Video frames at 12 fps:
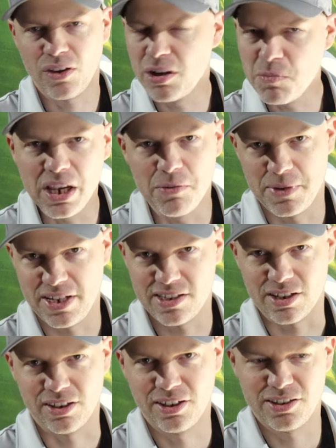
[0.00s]
than a
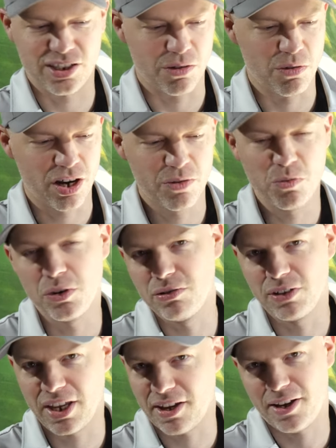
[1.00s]
millimeter. So I
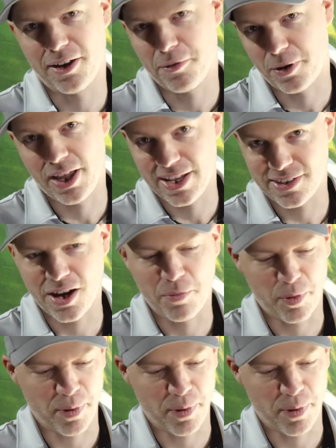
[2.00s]
wouldn't get het up